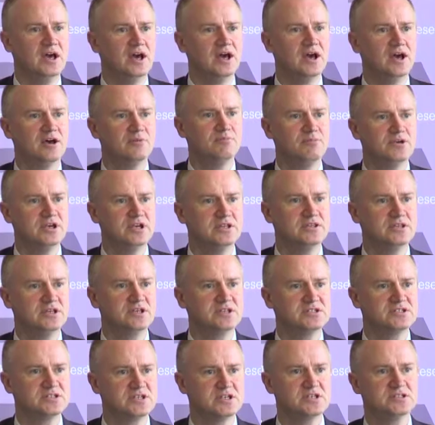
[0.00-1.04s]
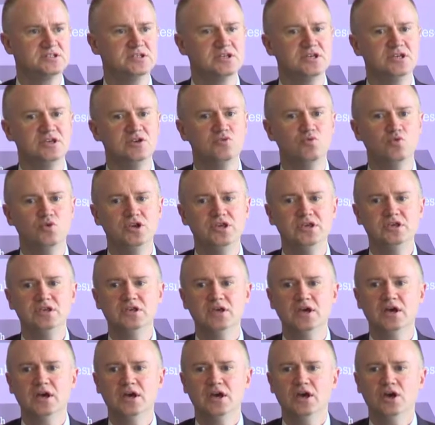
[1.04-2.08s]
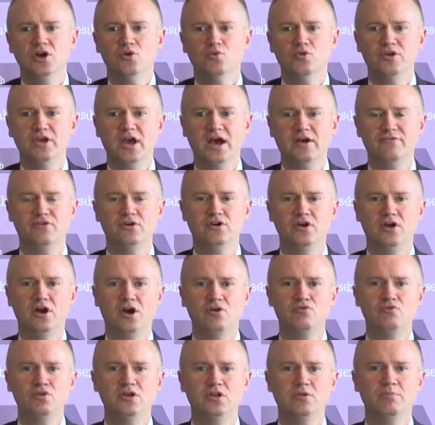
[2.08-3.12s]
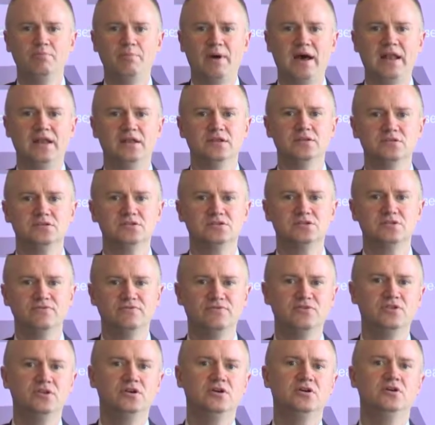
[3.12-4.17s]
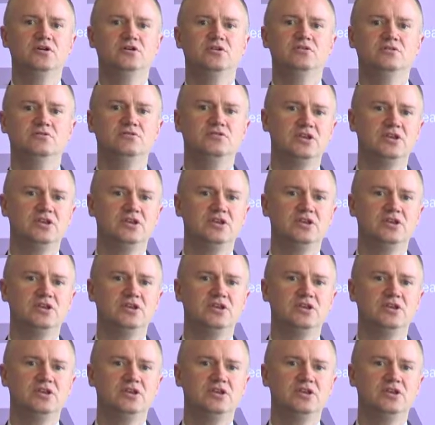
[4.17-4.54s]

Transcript: in this city. We have a real balance of the